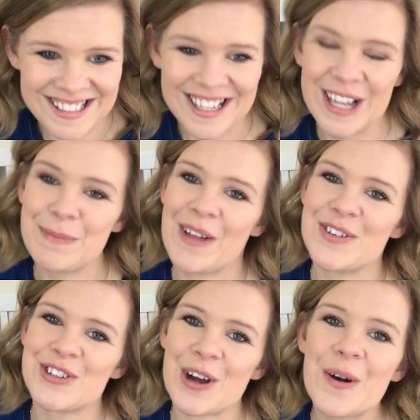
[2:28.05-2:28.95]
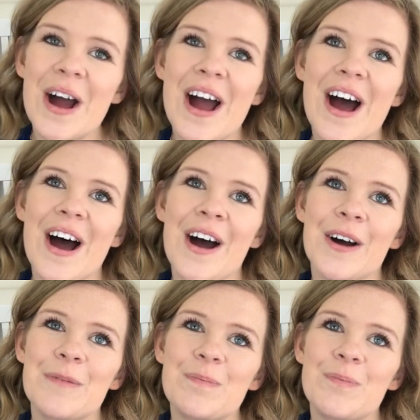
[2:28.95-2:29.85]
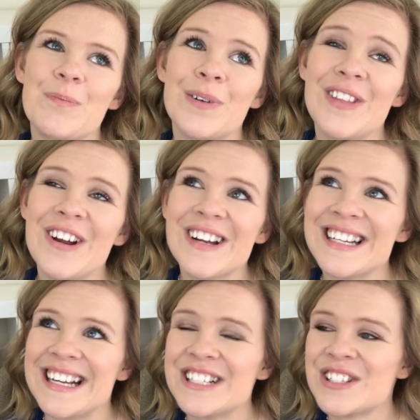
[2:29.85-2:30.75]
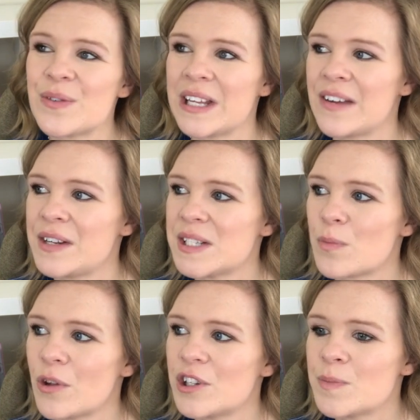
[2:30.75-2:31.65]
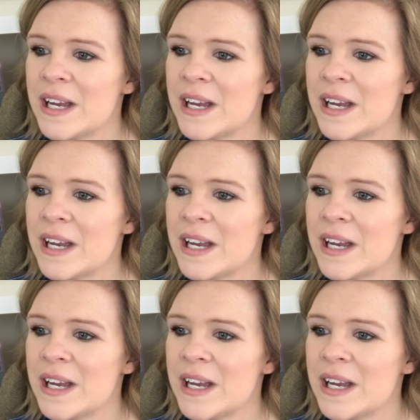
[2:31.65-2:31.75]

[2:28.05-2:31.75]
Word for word: to tell you about the show. Um, but there again, I just don't want to give any spoilers.